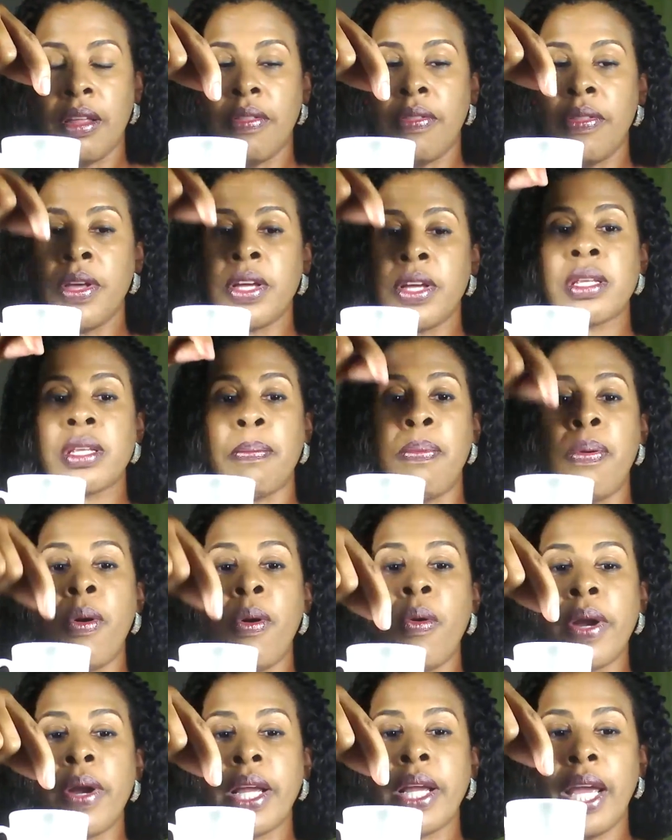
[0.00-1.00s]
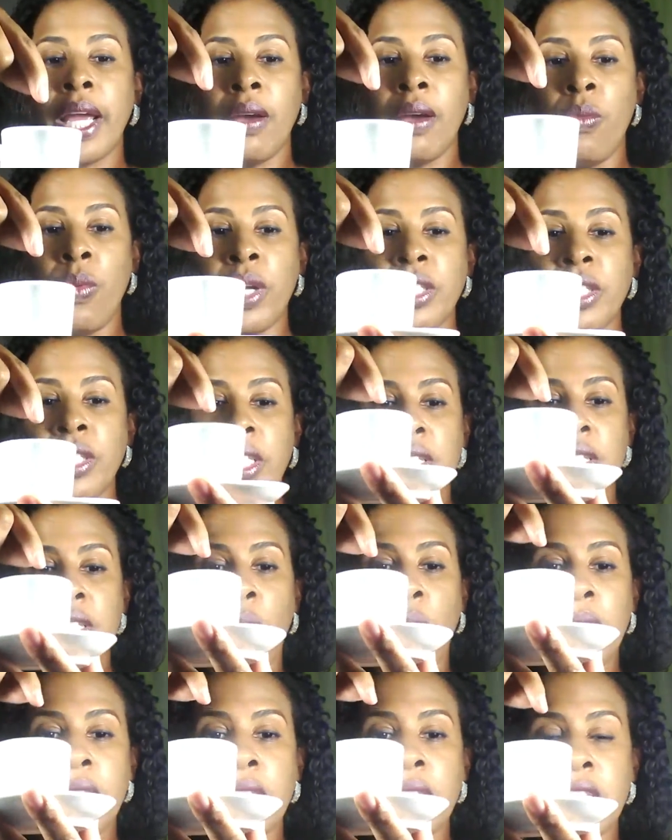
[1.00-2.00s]
there's a point at which it's
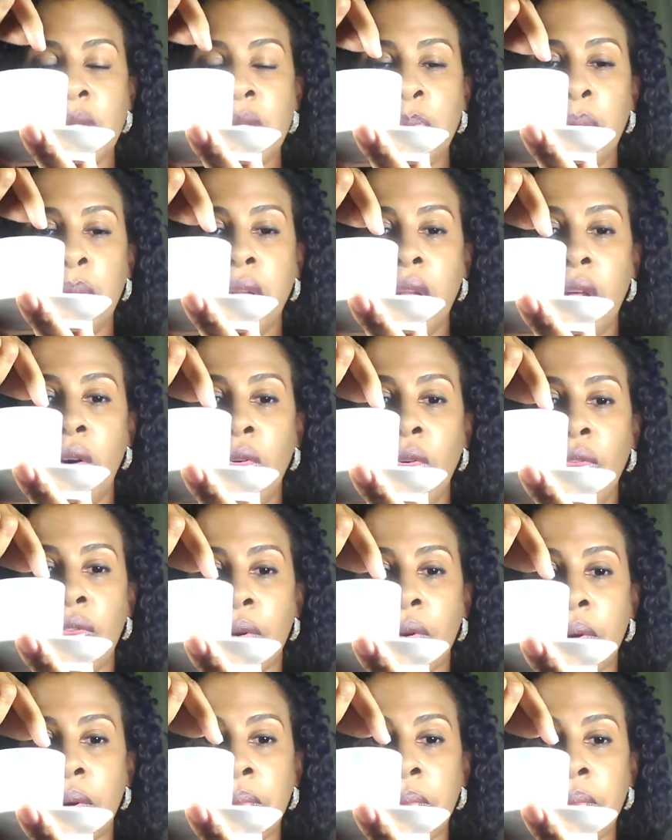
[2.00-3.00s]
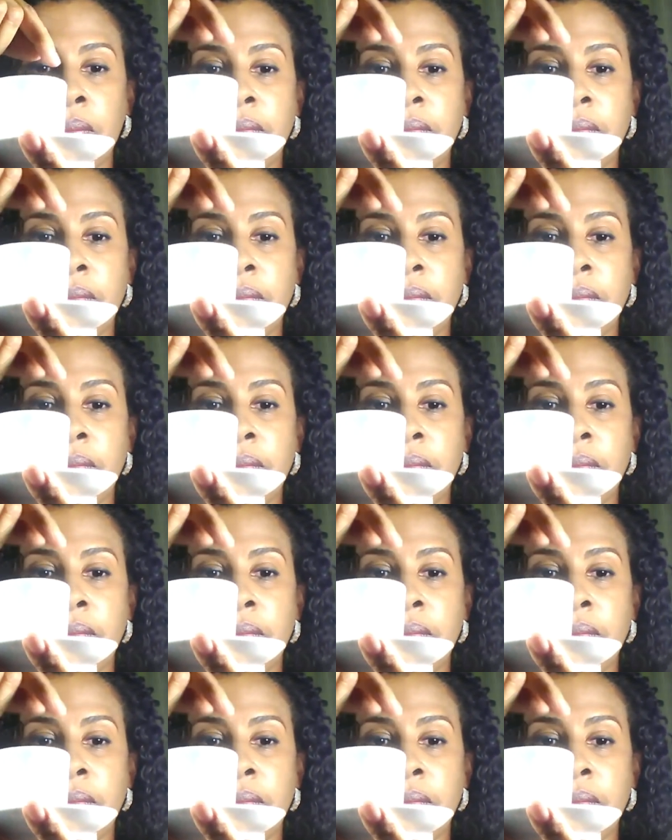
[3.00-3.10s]
going to spill over